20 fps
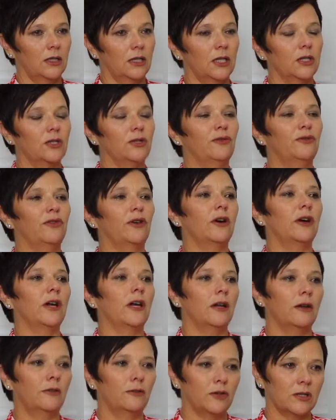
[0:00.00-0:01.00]
get too far
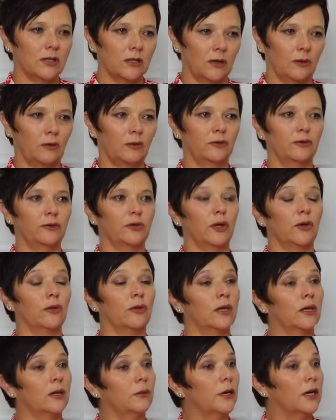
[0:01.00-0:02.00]
ahead of yourself.
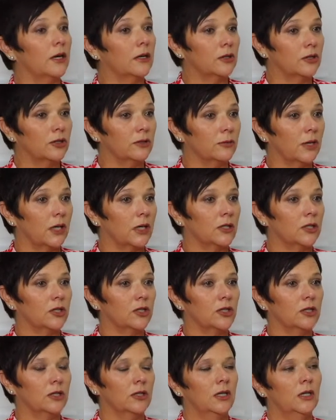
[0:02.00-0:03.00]
Don't think about it too
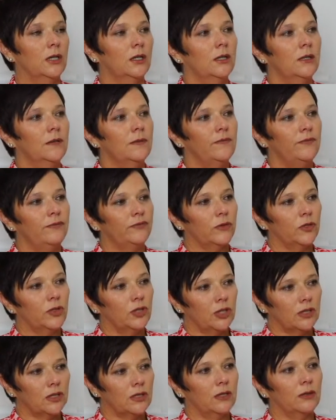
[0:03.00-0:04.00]
much.
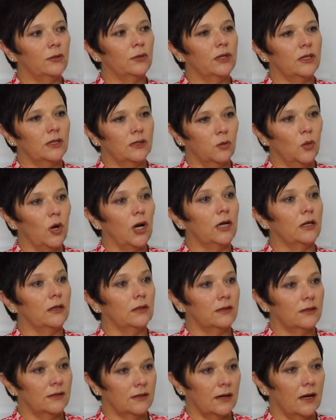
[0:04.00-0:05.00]
Just deal with this
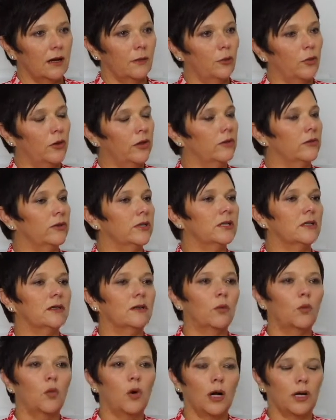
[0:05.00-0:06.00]
one step, whether it's
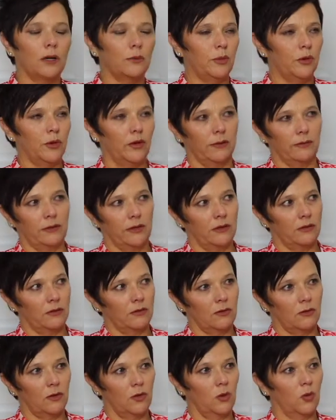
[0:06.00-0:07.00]
the one appointment,
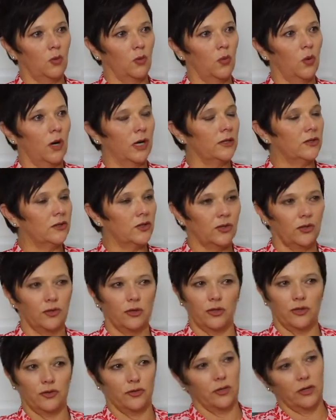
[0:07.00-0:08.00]
the one
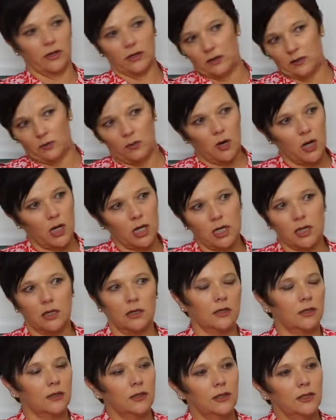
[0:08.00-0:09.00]
surgery, the
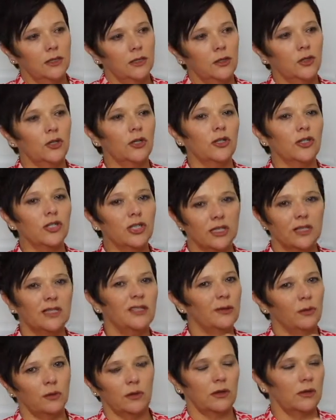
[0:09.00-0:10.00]
one, just
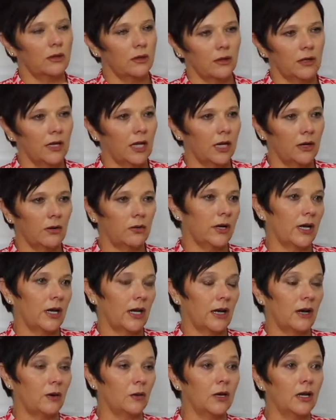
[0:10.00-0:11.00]
deal with the here and
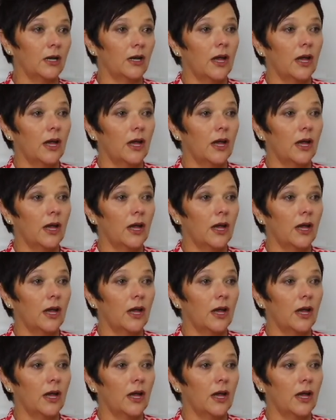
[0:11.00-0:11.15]
now,